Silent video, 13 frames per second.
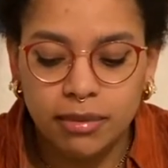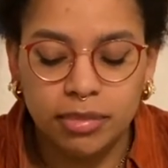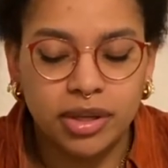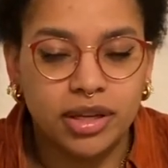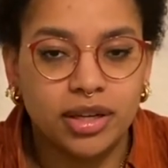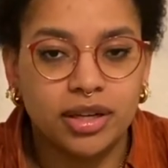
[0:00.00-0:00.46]

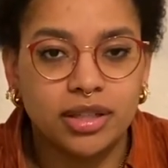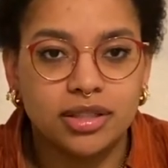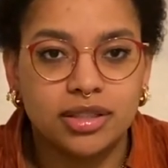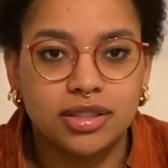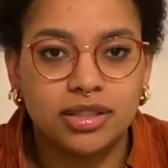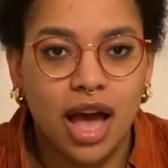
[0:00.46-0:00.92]

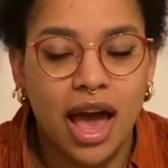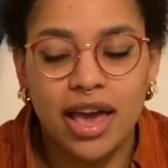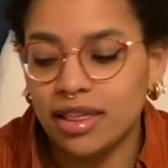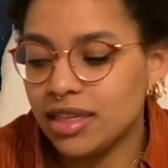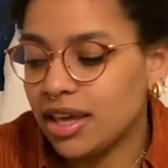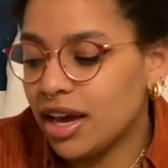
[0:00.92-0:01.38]
because I
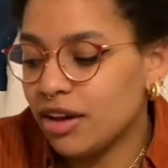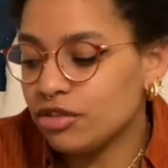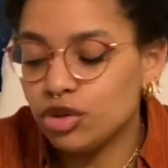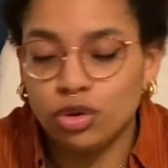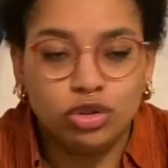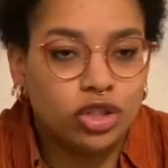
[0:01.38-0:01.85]
think I've
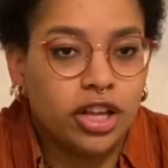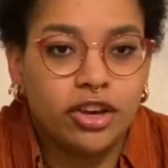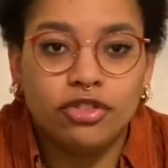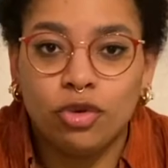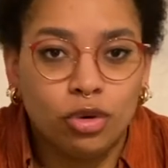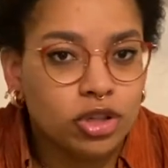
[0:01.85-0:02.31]
told you like
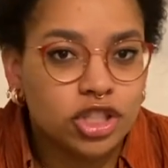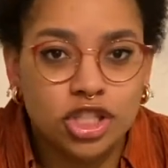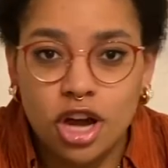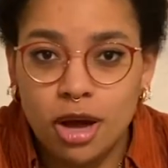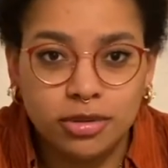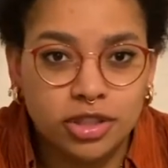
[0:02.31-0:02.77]
4
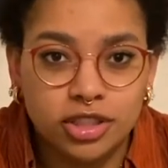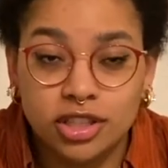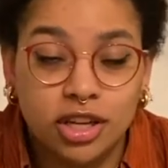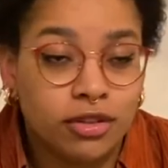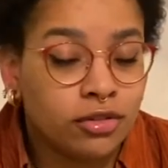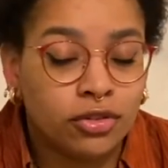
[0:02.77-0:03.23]
synopses
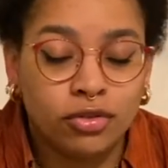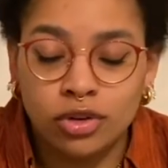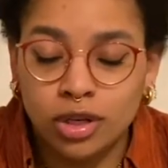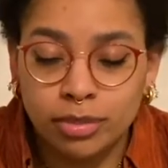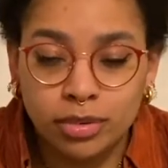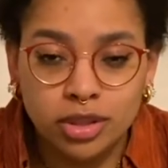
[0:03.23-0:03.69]
out of the
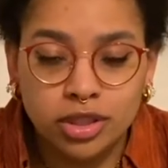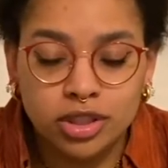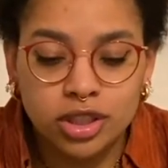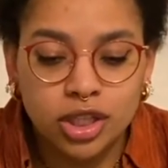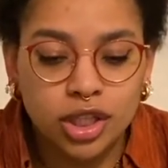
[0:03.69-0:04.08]
40 books.